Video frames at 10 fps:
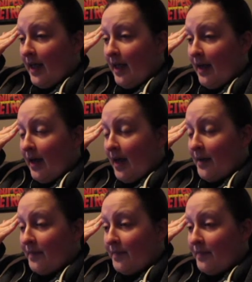
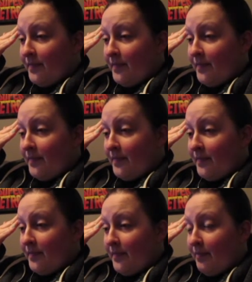
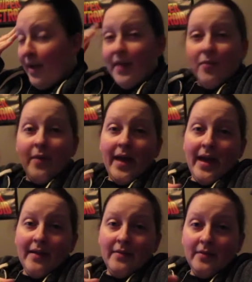by the
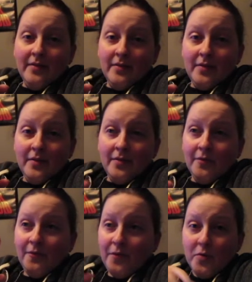way,
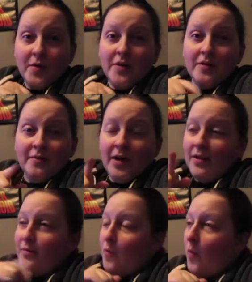viewer
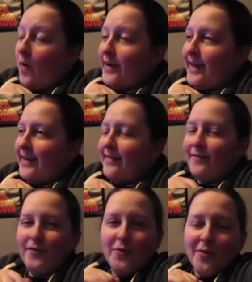
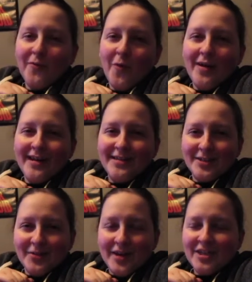warning
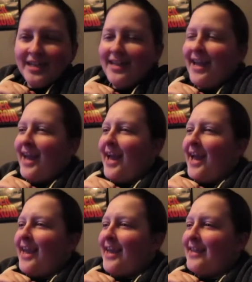discretion
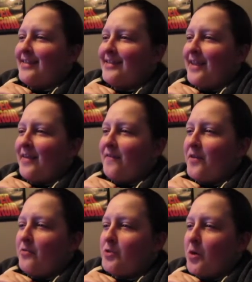is if
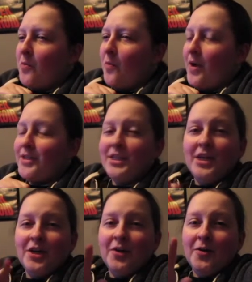you don't want to
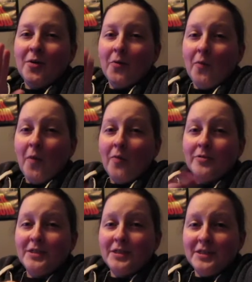hear
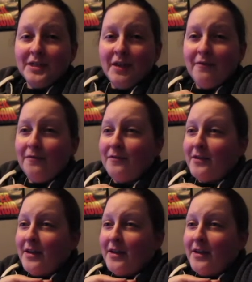gross stuff,